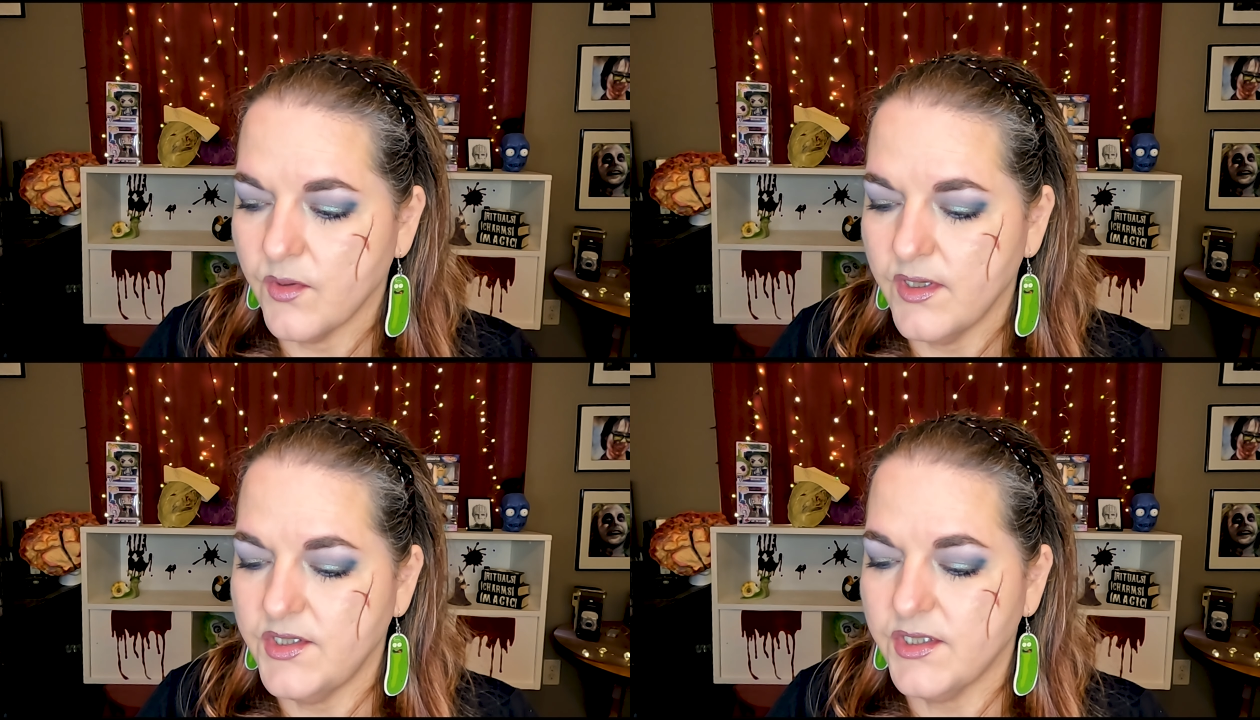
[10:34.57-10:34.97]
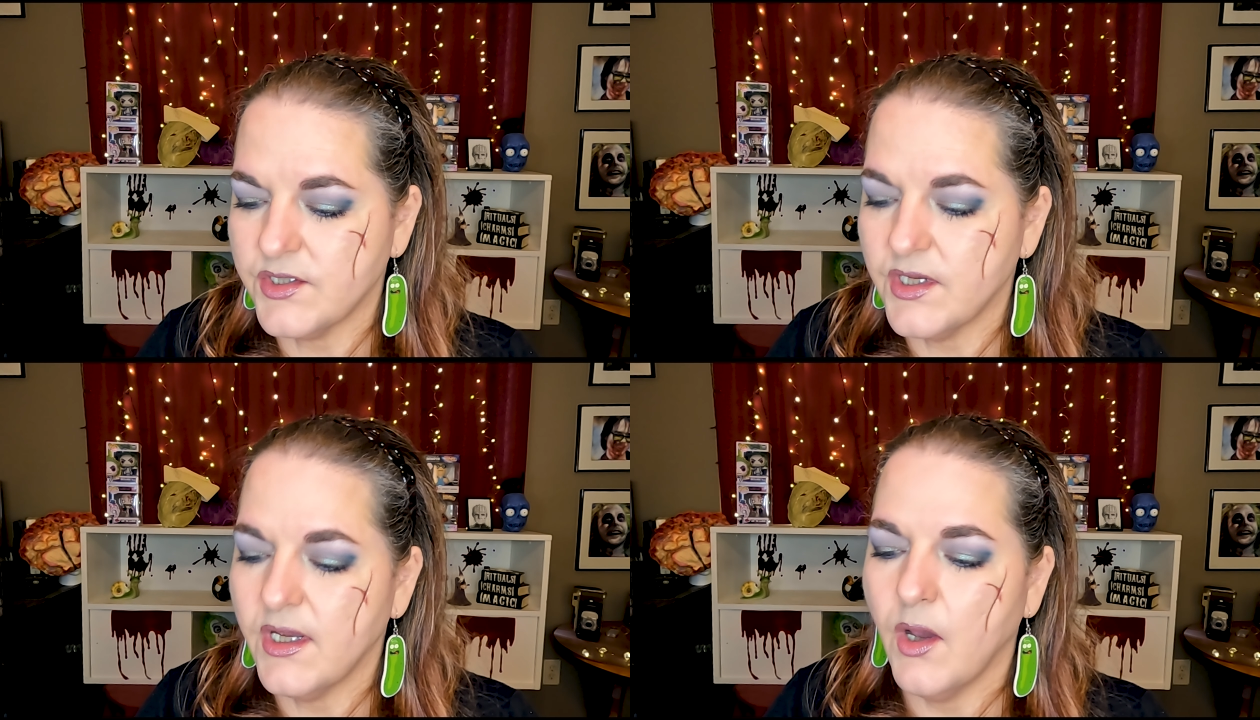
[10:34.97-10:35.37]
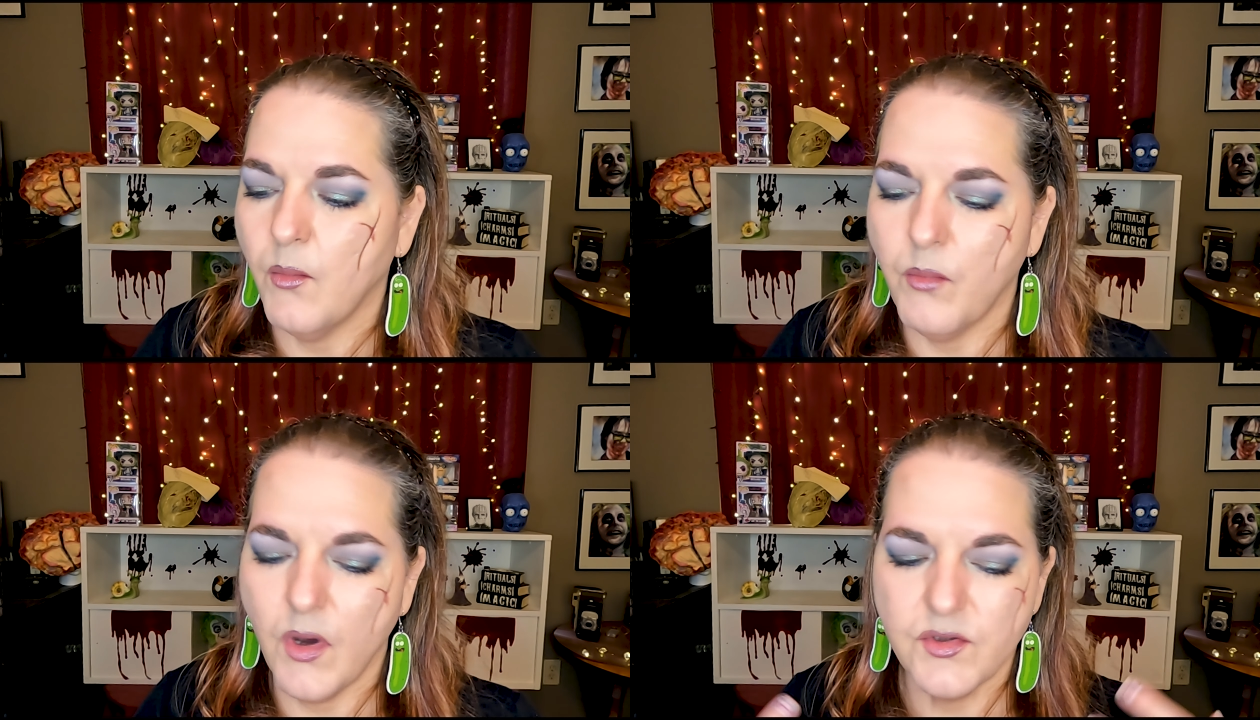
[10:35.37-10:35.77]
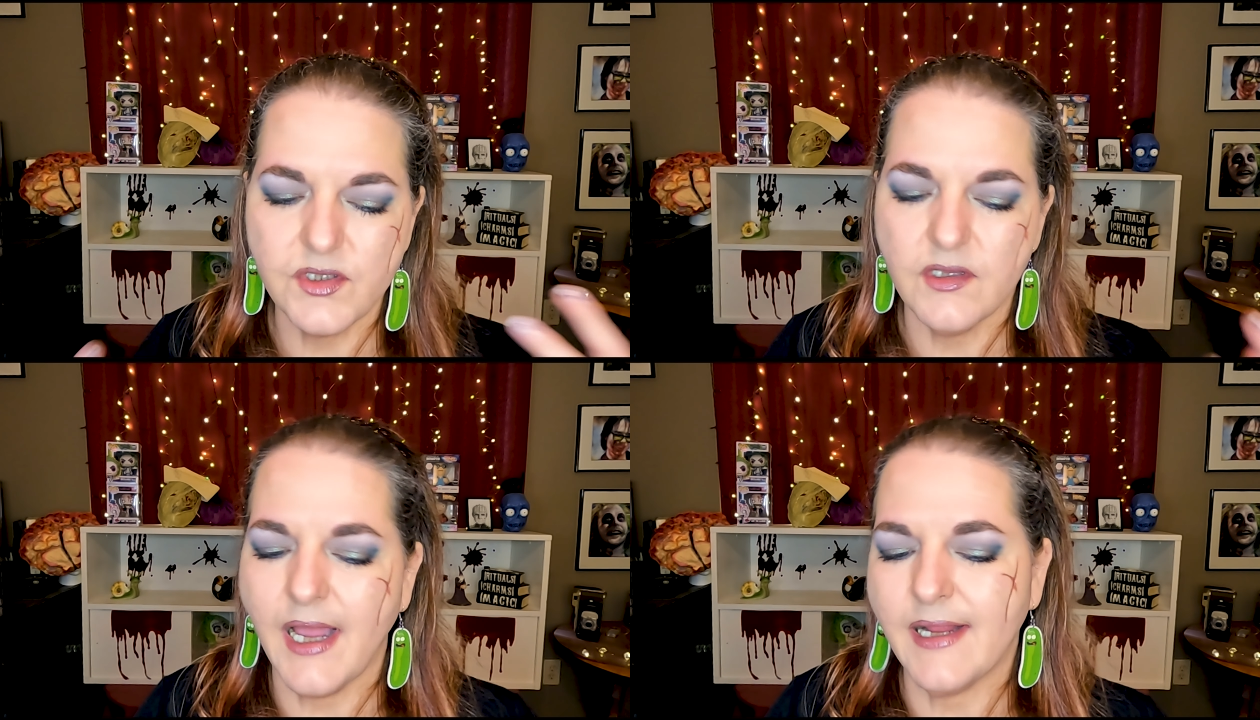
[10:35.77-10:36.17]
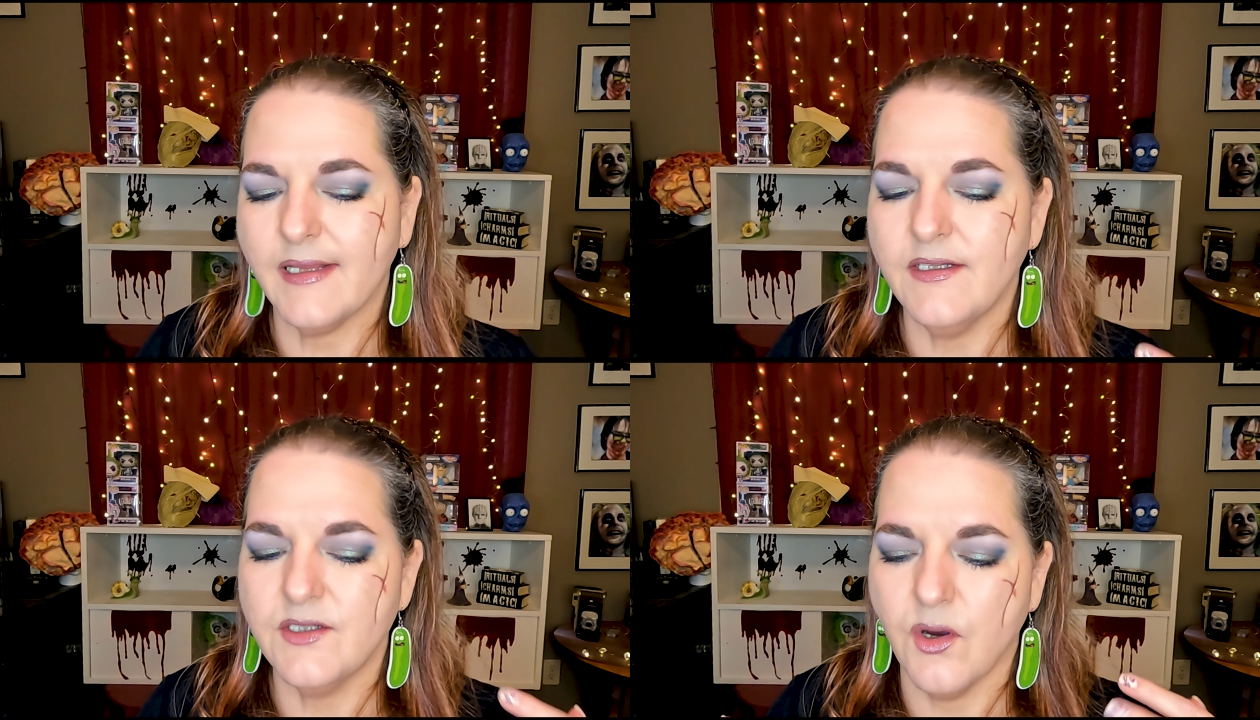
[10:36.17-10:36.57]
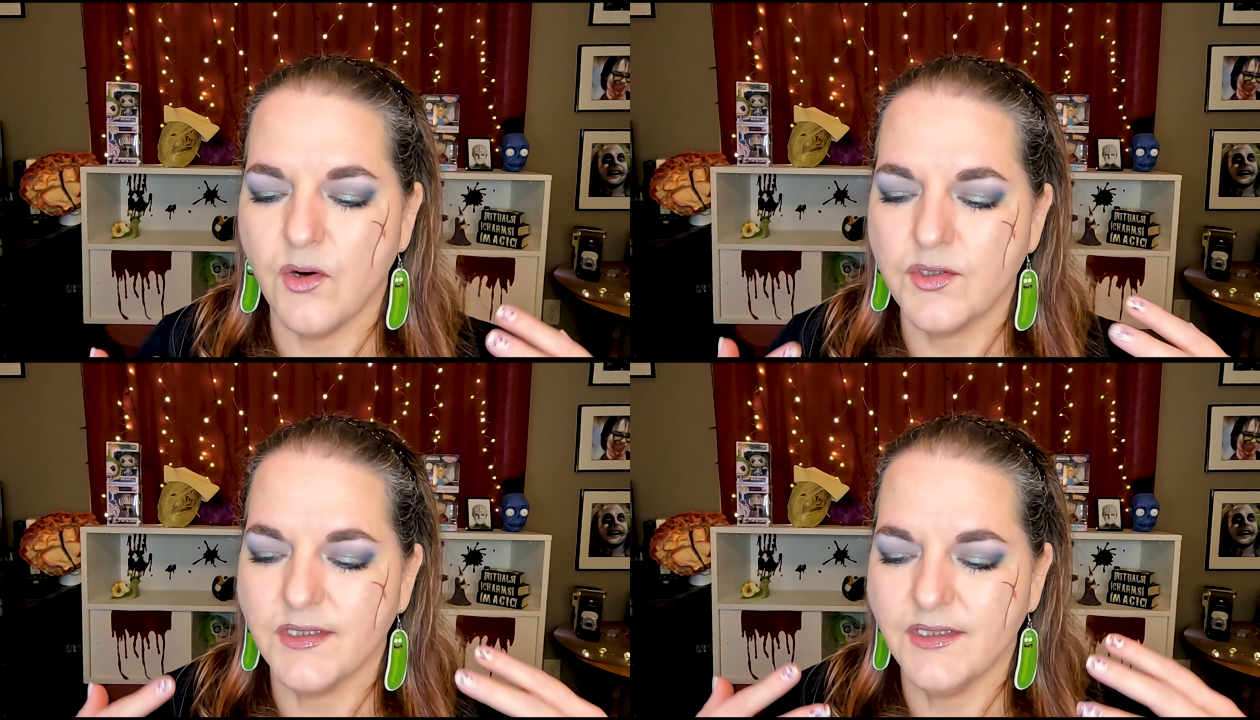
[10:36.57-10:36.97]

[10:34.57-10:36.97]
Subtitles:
It just, most likely scars